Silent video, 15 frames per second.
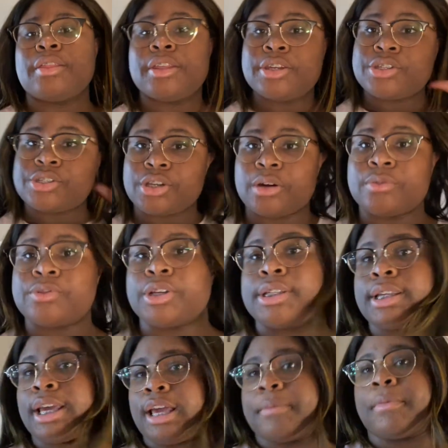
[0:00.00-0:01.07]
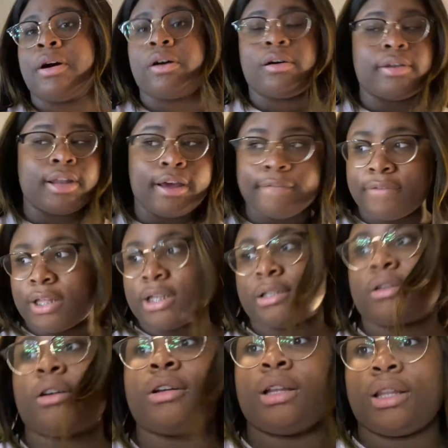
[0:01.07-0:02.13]
This show just came out on Netflix
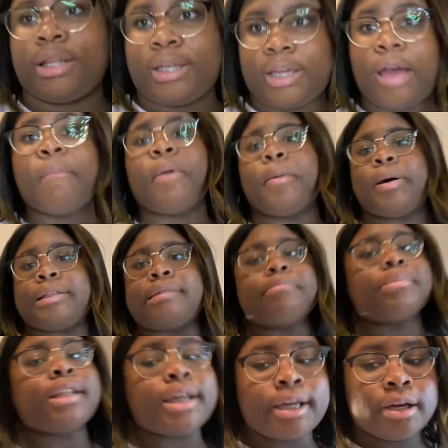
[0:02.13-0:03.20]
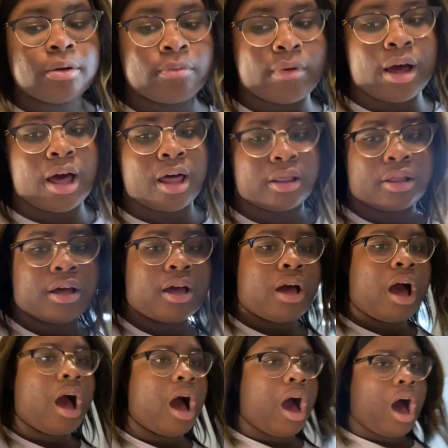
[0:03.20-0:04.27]
called Elite. I'm about to play it while
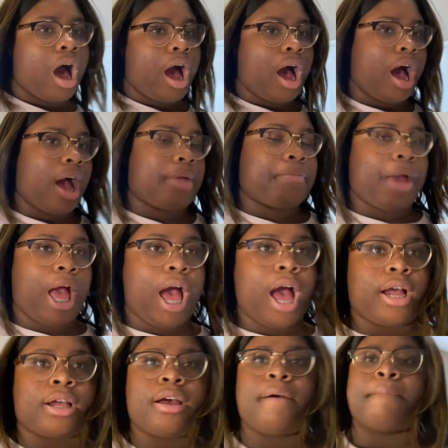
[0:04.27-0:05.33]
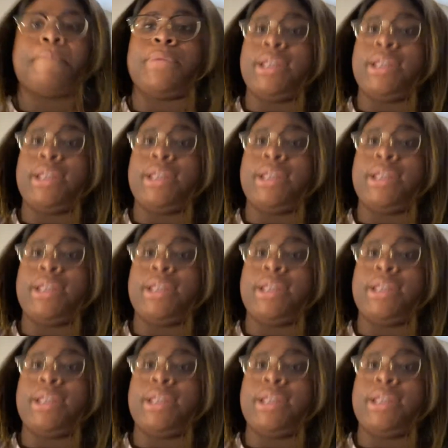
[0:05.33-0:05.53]
I pack my